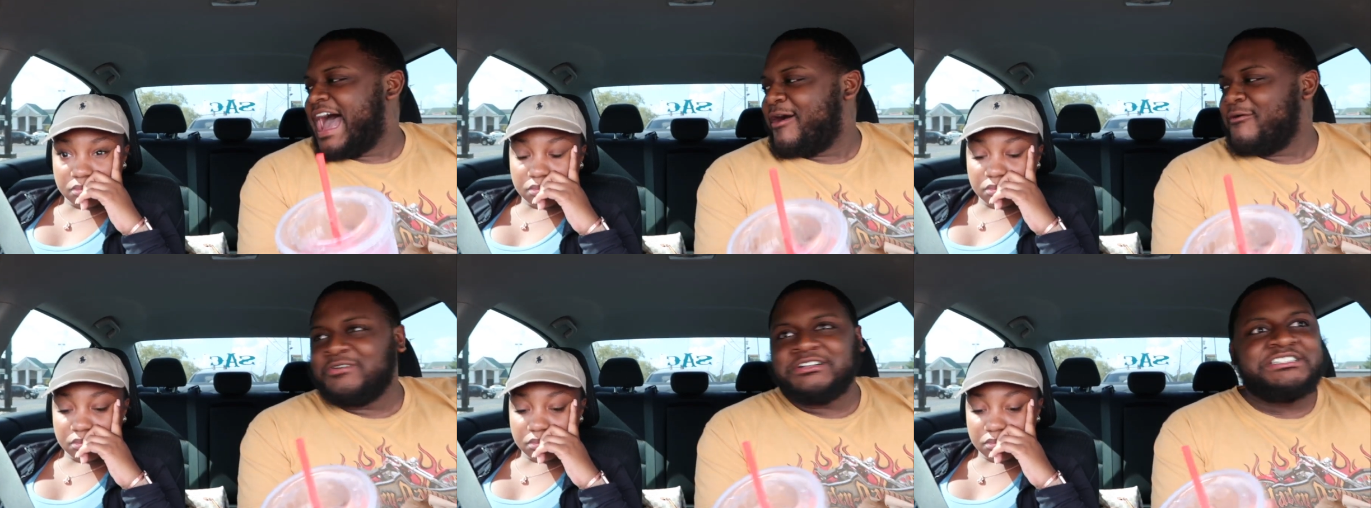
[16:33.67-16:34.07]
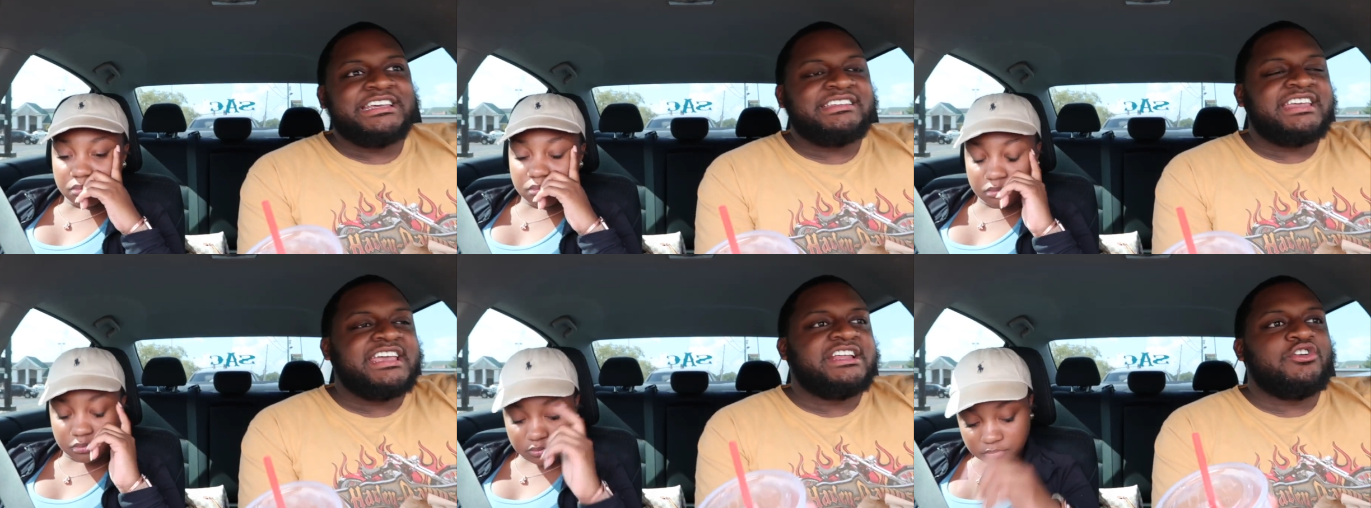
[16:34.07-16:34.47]
Speaker 1: I would
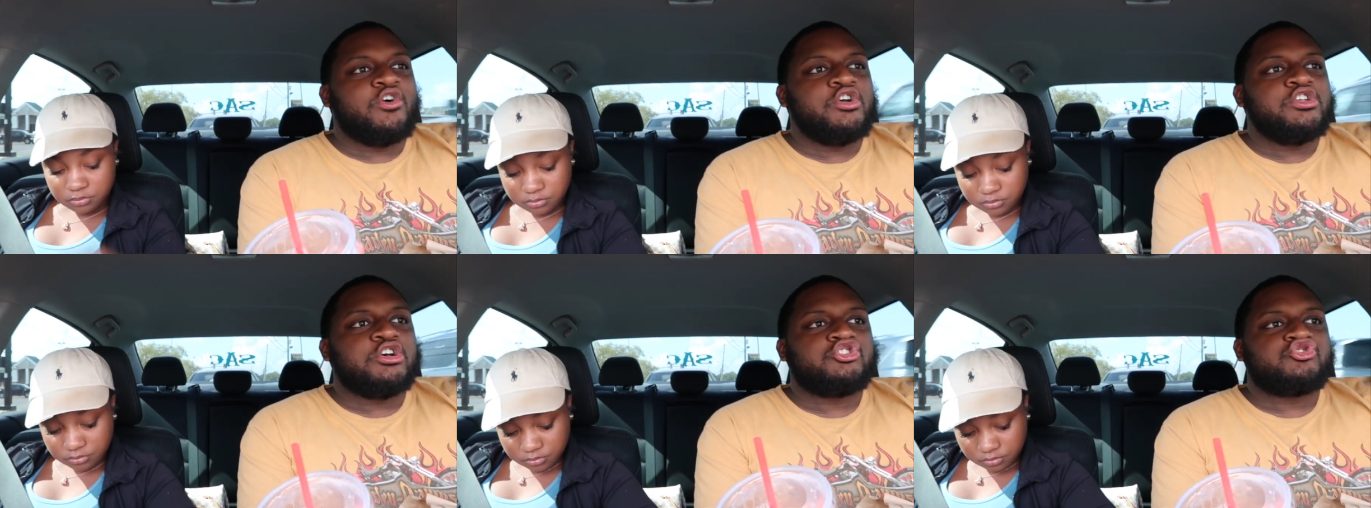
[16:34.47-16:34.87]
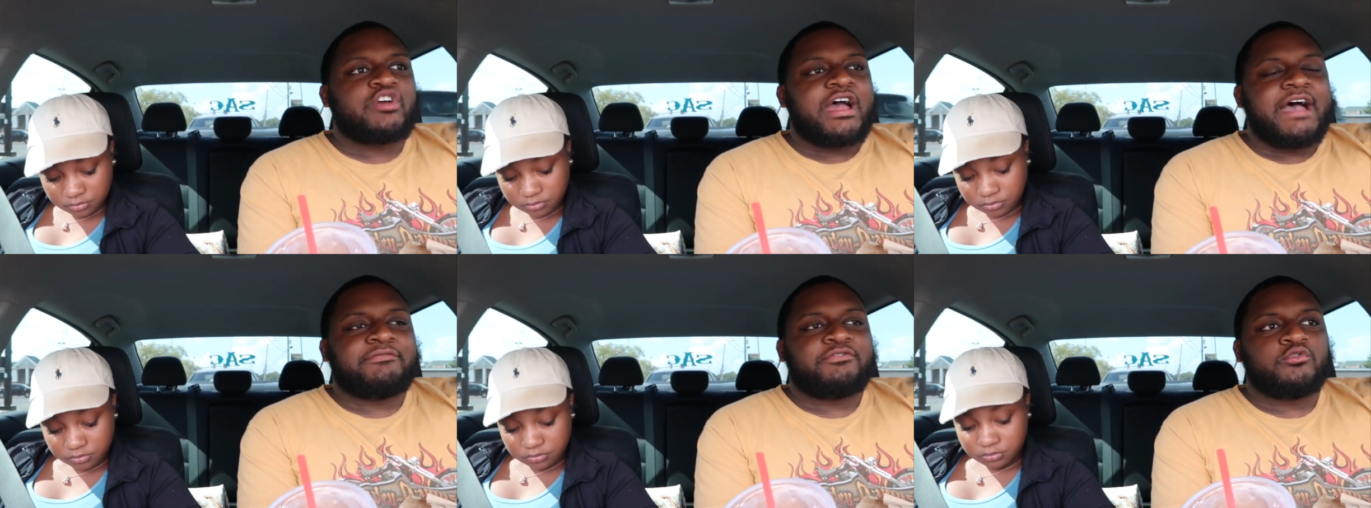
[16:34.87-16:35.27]
just ignore your
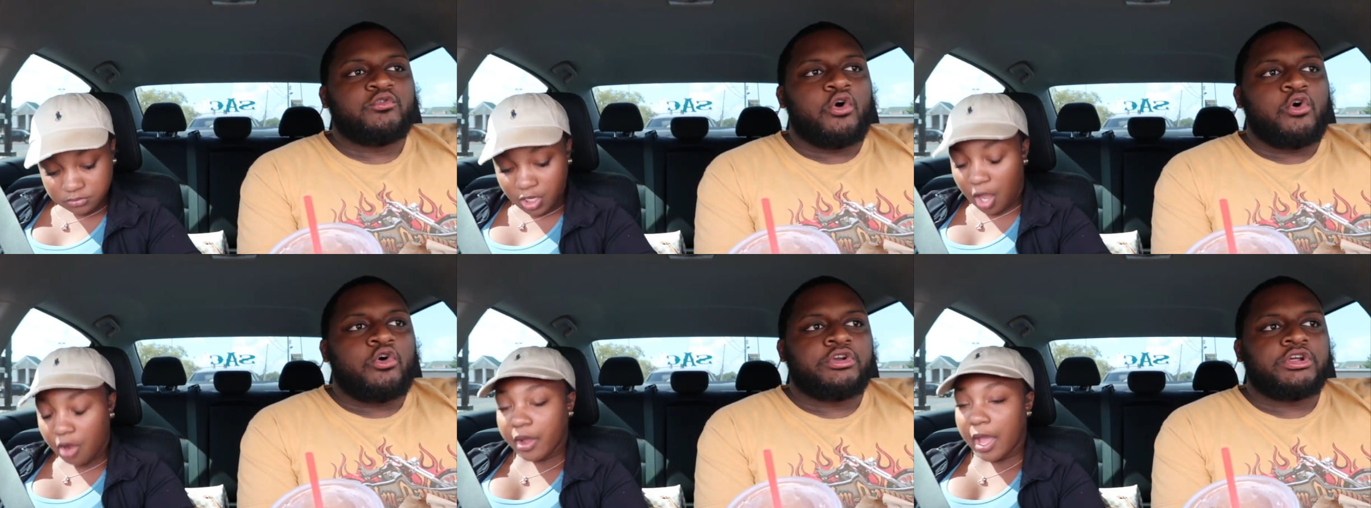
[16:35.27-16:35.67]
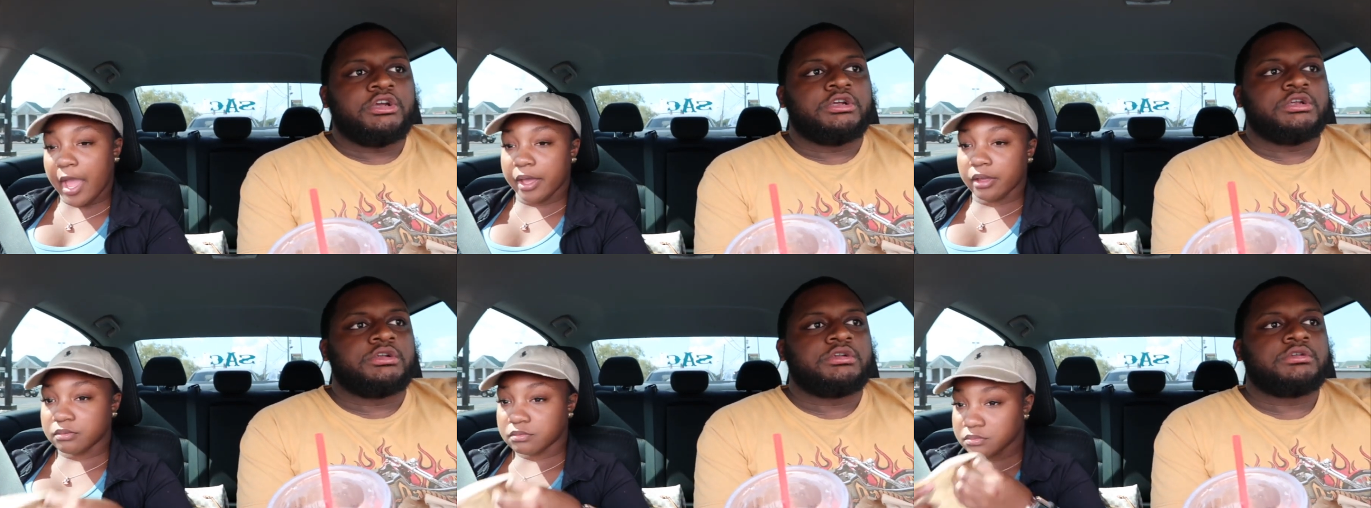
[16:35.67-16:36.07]
drive through order.
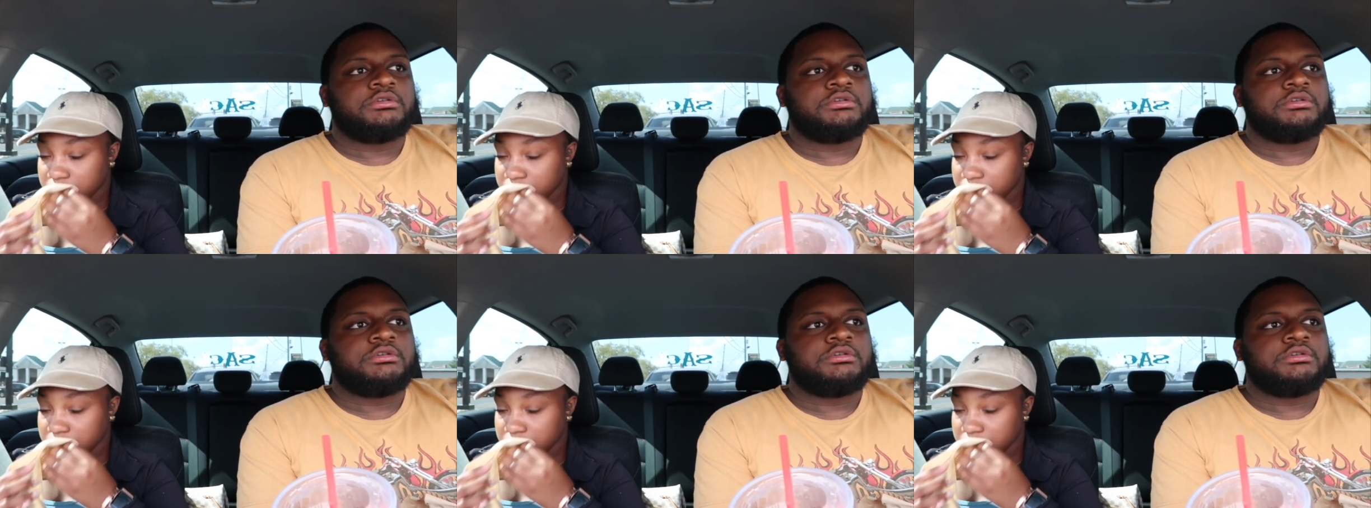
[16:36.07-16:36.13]
Okay.